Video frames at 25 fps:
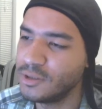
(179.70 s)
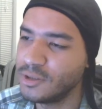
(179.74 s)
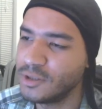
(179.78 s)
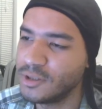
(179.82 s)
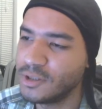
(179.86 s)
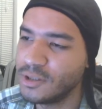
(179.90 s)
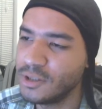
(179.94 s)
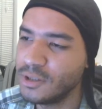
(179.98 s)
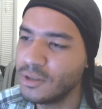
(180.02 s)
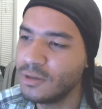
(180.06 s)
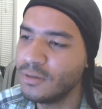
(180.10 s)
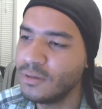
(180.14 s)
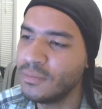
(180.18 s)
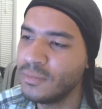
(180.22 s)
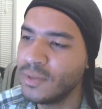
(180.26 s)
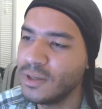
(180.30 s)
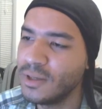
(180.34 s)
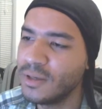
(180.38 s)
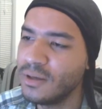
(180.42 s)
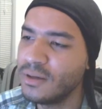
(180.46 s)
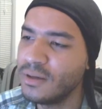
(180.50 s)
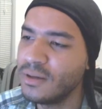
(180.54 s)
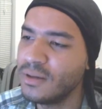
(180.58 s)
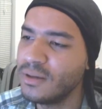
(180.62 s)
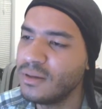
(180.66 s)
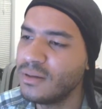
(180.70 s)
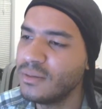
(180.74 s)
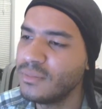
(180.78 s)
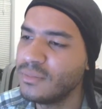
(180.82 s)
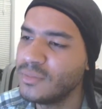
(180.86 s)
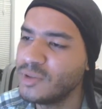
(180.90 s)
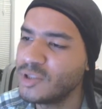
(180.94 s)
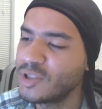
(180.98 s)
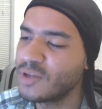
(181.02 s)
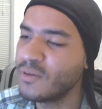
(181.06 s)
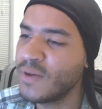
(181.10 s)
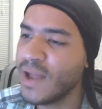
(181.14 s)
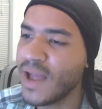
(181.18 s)
she's
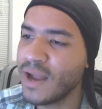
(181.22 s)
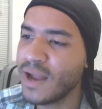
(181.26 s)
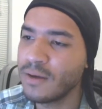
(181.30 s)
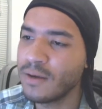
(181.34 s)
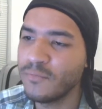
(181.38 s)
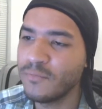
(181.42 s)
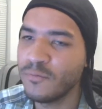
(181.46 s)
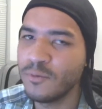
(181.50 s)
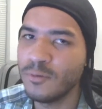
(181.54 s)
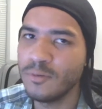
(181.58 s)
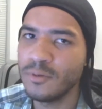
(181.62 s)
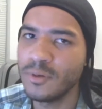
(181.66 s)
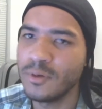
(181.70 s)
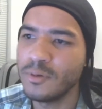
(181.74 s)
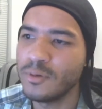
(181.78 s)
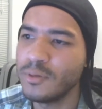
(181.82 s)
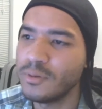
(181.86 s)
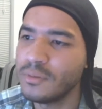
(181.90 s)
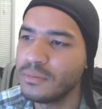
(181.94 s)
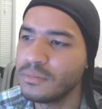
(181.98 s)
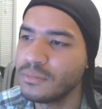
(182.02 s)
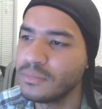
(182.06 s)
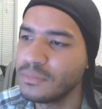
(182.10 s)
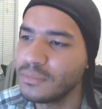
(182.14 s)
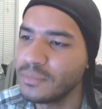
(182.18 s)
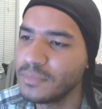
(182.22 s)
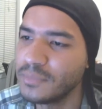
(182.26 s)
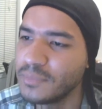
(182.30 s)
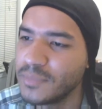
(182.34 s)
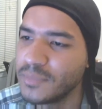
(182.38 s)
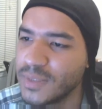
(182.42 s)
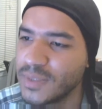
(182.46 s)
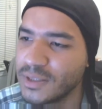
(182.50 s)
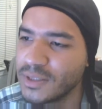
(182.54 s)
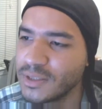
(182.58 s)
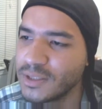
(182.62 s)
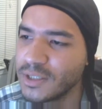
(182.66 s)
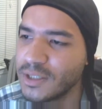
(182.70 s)
gonna act a fool on you.
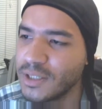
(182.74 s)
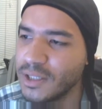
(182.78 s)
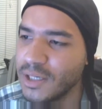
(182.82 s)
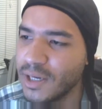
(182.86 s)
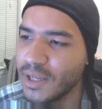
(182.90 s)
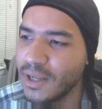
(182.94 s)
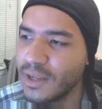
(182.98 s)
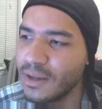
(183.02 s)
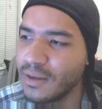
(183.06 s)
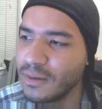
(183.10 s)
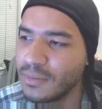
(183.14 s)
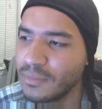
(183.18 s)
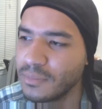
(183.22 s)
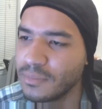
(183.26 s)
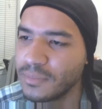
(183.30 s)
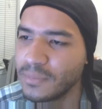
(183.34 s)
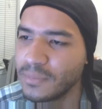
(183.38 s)
I'll tell you that.